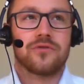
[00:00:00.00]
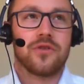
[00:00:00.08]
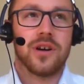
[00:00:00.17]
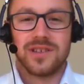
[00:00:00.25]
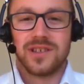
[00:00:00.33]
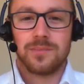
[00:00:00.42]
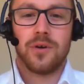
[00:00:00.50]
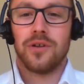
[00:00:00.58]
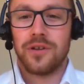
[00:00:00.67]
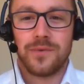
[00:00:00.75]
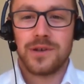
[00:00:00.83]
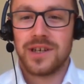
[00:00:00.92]
try and spot
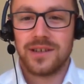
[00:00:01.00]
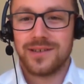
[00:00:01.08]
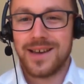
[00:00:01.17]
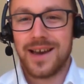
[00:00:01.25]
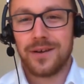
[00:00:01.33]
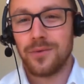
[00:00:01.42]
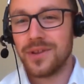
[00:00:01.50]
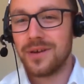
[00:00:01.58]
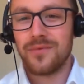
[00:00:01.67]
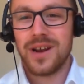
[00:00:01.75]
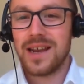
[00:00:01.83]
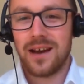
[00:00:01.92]
the phishing attack. Well, they're
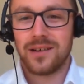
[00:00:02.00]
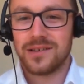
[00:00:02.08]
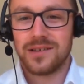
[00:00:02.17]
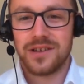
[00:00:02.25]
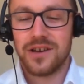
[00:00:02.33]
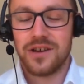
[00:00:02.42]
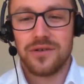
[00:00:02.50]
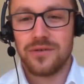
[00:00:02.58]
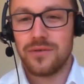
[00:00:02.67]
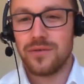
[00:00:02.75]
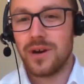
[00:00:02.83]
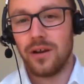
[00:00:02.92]
really hard to
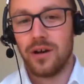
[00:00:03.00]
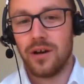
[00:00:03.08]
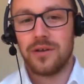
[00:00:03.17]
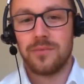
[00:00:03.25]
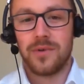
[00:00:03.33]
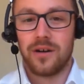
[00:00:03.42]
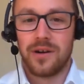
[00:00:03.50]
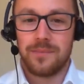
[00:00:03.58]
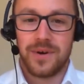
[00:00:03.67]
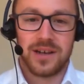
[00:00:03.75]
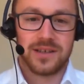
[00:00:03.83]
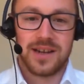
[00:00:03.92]
do. A lot of them are
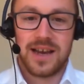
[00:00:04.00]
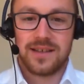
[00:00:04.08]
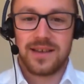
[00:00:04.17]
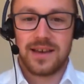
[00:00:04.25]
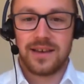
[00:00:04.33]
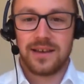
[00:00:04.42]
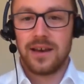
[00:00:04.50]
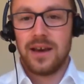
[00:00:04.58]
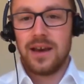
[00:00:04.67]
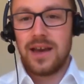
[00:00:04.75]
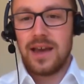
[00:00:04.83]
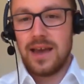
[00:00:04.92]
impersonating.
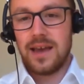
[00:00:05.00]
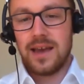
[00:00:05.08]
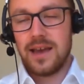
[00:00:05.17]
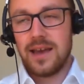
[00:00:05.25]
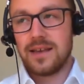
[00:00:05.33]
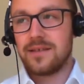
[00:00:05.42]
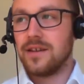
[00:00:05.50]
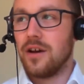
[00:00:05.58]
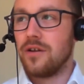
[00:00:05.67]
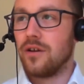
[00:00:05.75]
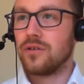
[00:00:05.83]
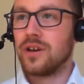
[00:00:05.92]
It's no
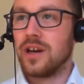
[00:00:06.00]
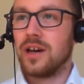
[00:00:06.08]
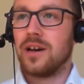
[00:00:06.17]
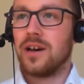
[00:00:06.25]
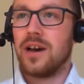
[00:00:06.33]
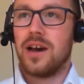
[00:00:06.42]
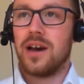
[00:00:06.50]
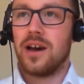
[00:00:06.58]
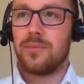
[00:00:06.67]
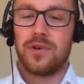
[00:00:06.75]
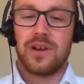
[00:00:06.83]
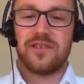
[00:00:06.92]
longer
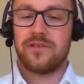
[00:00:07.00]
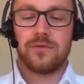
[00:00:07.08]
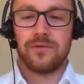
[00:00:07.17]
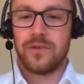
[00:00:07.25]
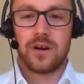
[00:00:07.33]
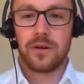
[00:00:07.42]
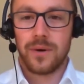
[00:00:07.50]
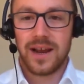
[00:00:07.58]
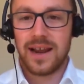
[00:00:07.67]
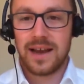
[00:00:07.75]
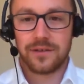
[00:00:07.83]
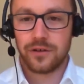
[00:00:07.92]
a prince from a
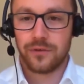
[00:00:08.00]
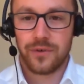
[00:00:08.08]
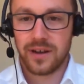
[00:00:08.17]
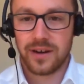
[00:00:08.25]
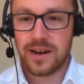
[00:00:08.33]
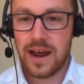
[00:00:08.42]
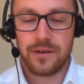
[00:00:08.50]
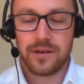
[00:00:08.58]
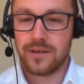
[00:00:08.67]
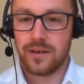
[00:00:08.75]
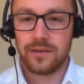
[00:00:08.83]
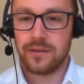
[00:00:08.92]
faraway land offering an
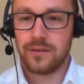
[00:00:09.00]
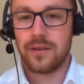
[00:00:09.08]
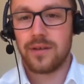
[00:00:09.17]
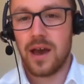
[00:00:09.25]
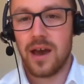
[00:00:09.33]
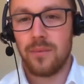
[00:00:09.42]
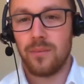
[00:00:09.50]
inheritance.